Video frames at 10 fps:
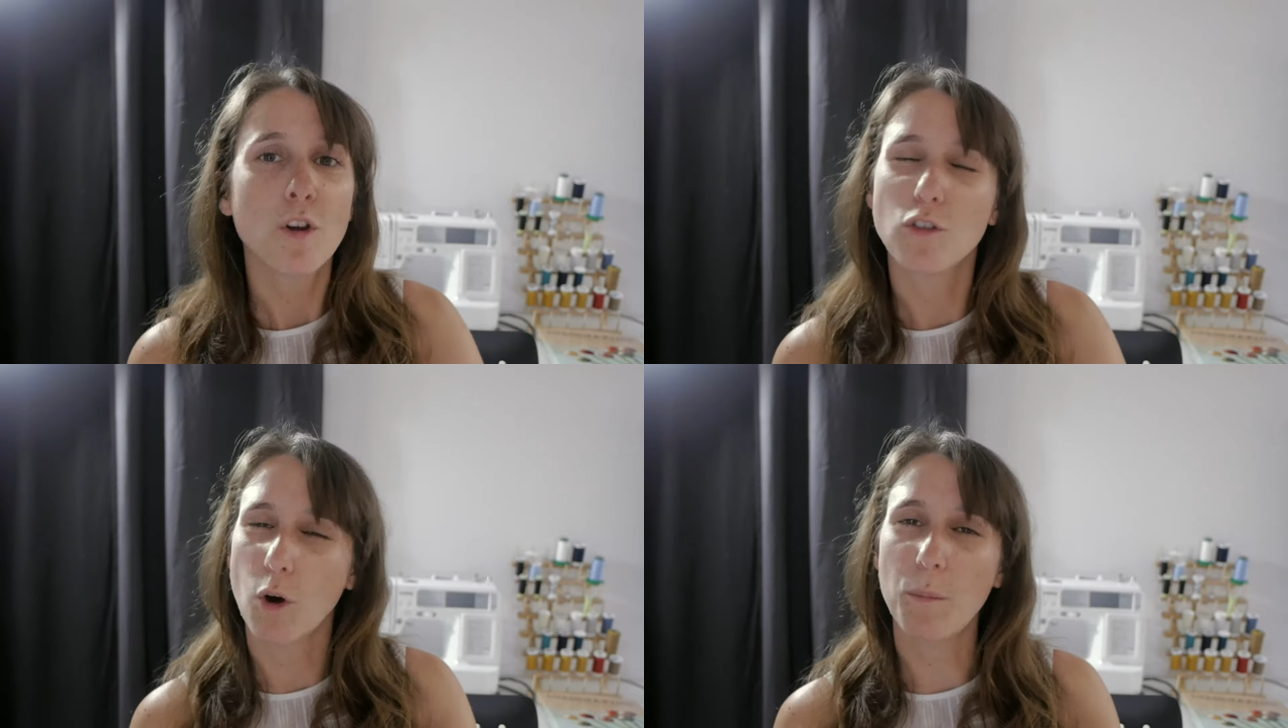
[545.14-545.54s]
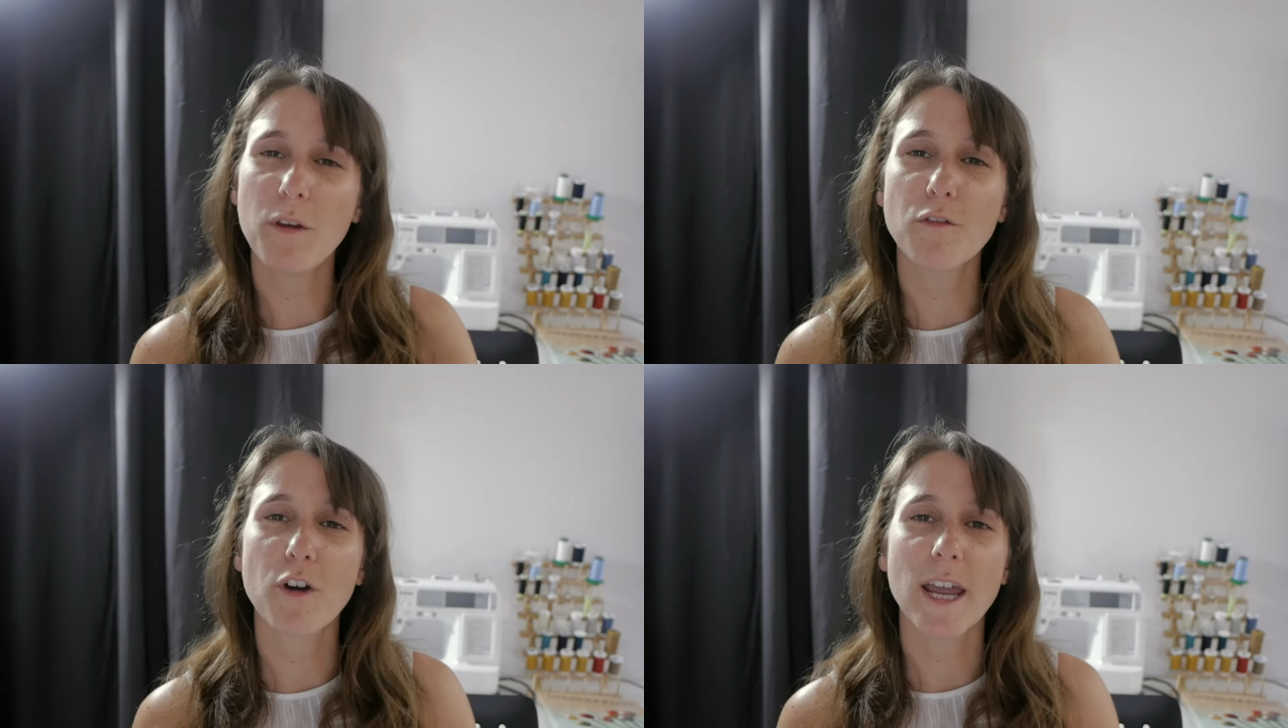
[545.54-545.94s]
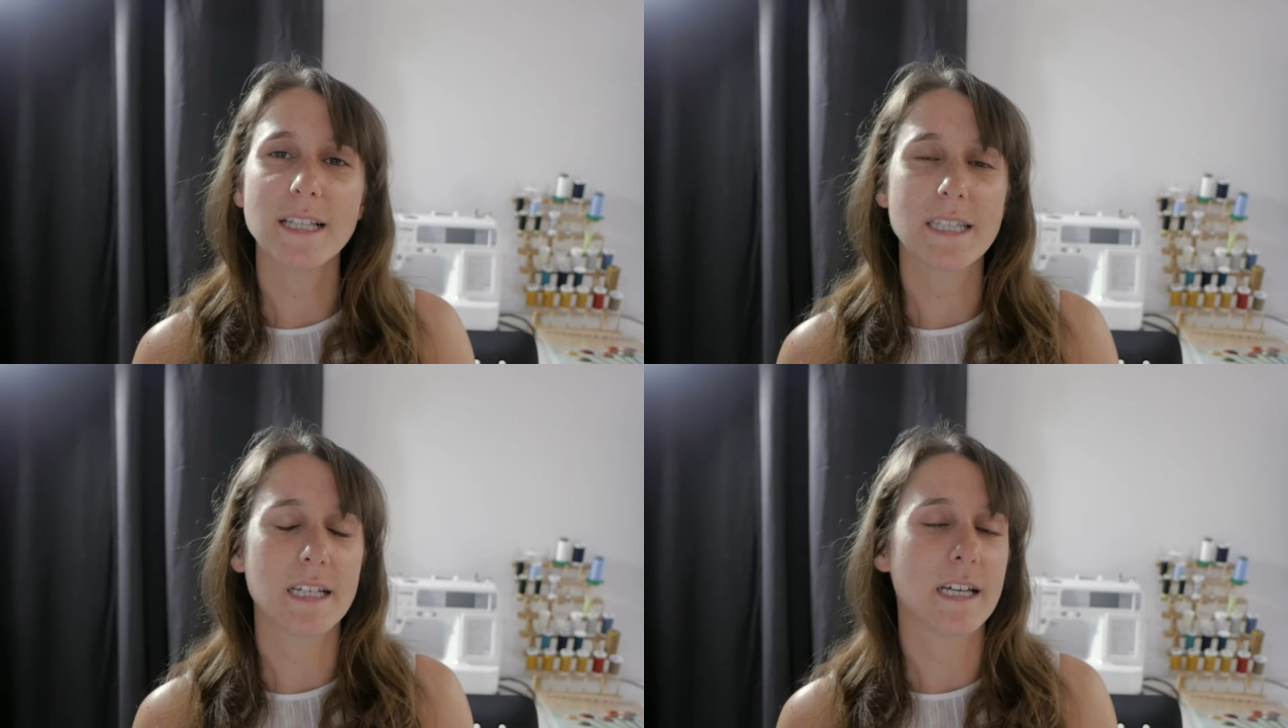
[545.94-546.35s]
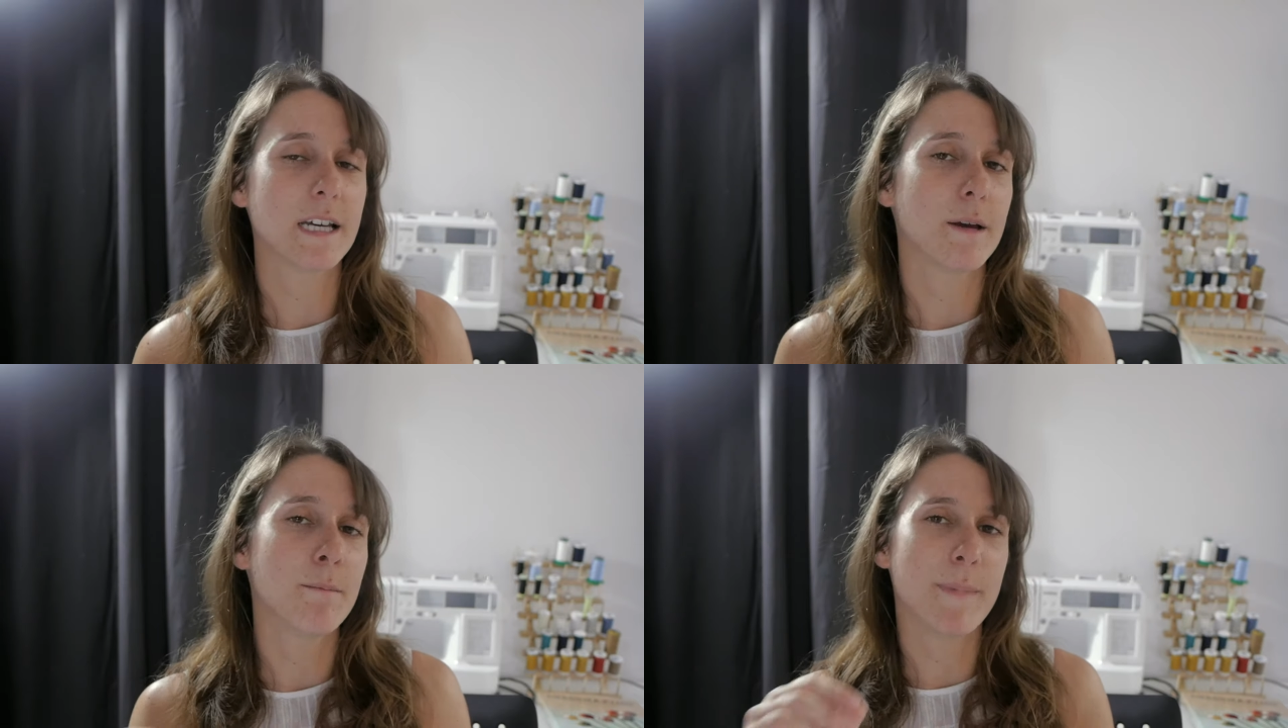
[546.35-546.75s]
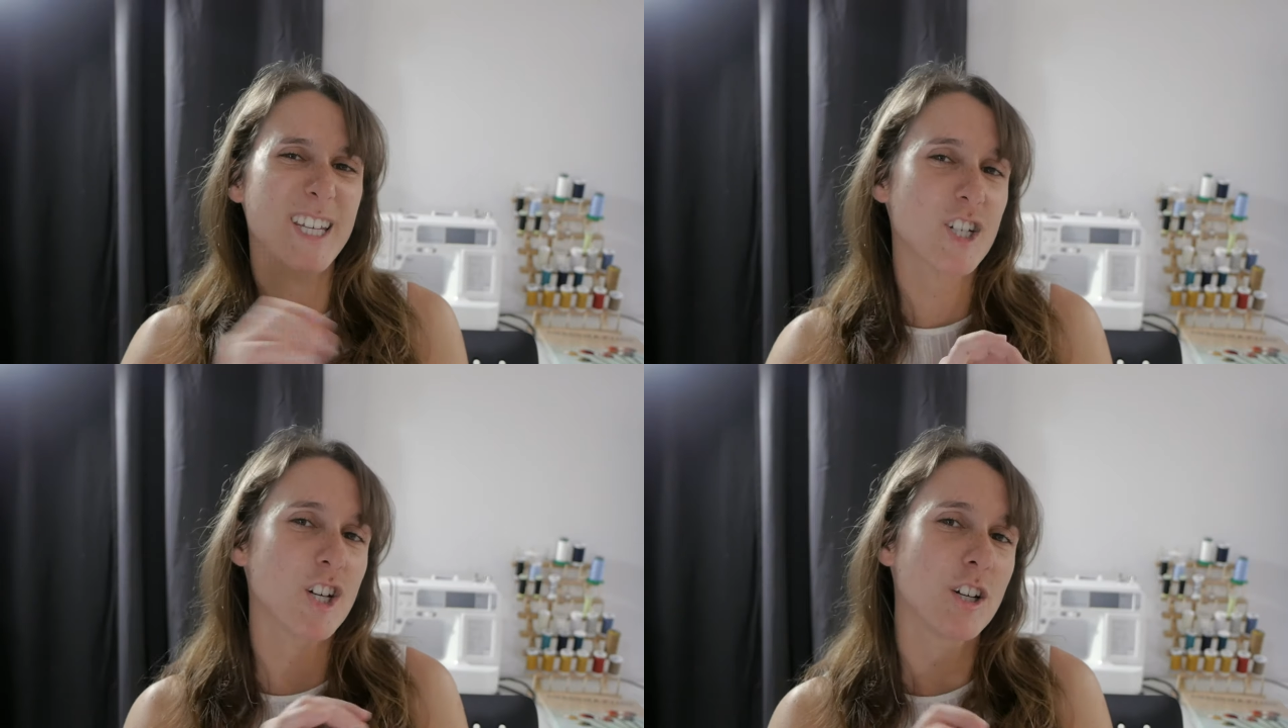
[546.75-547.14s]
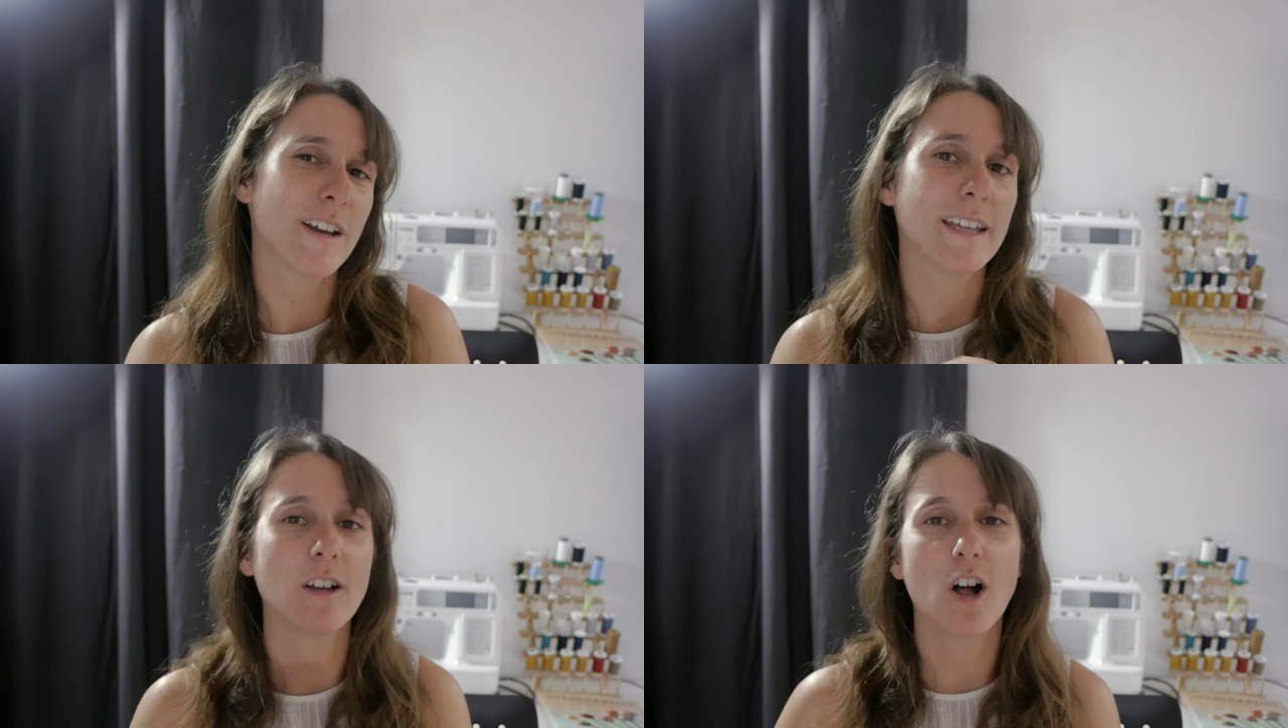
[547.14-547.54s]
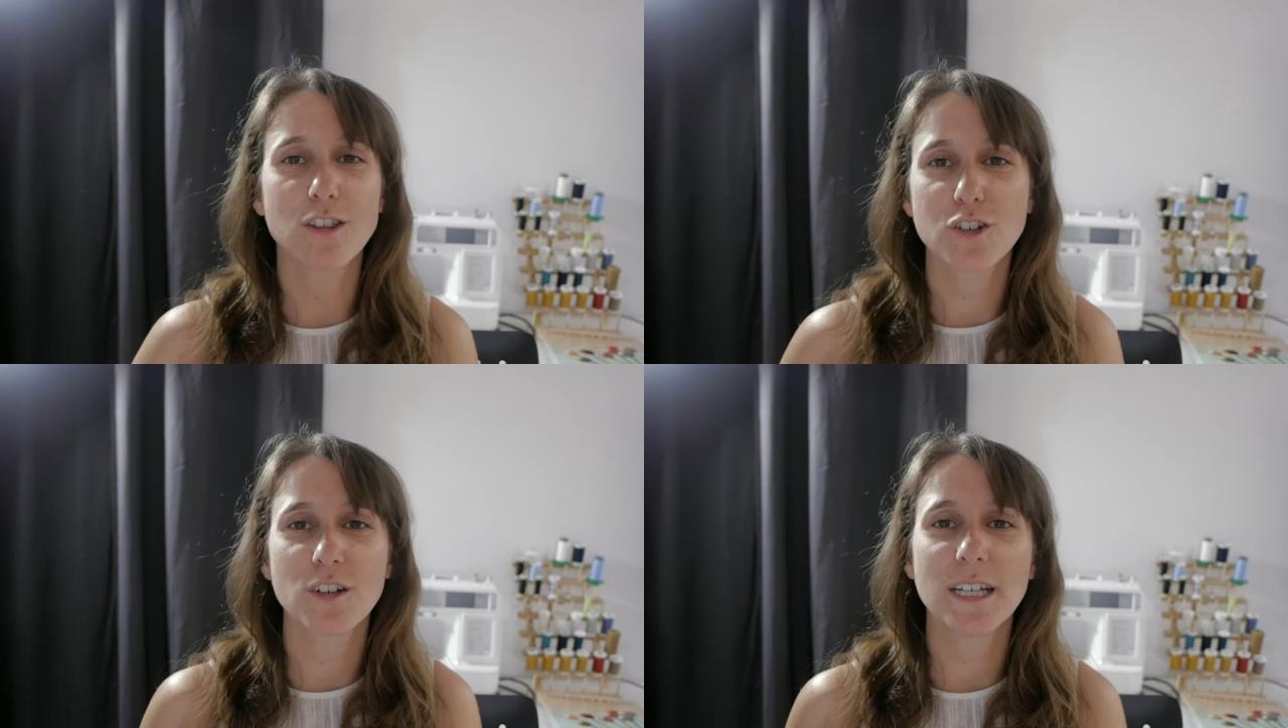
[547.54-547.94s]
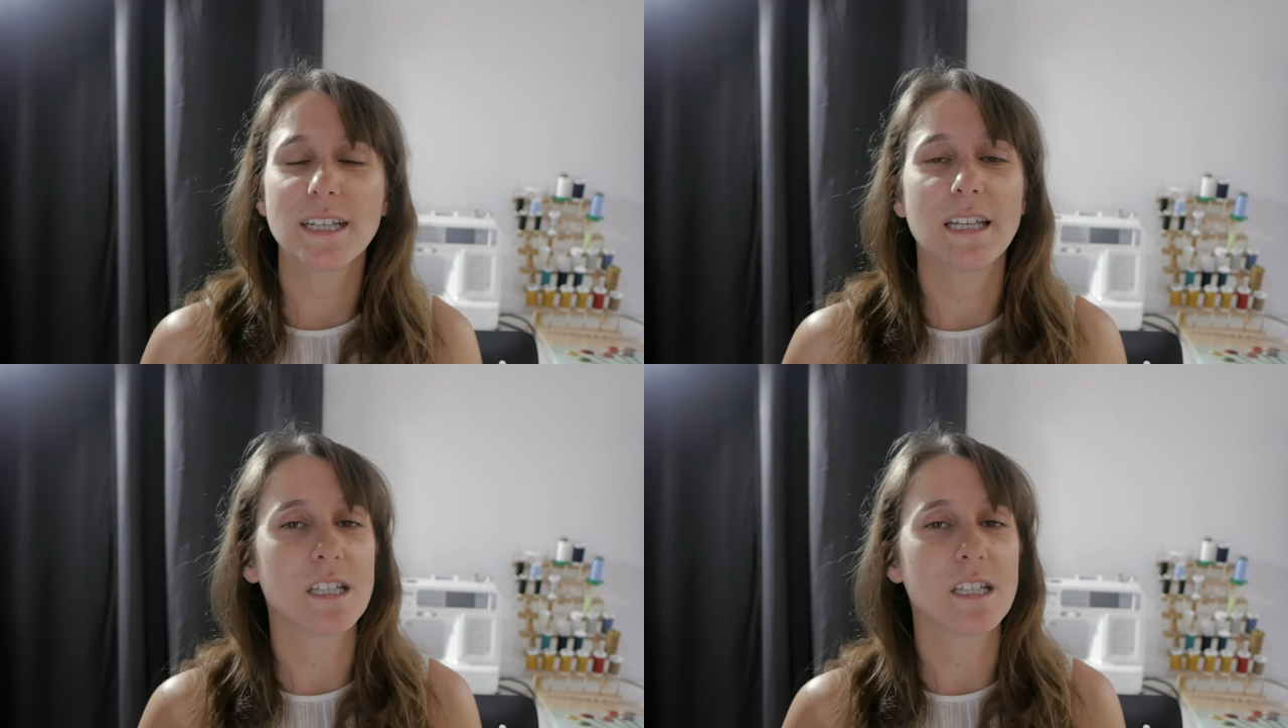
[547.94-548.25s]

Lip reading: don't be afraid to measure and alter it.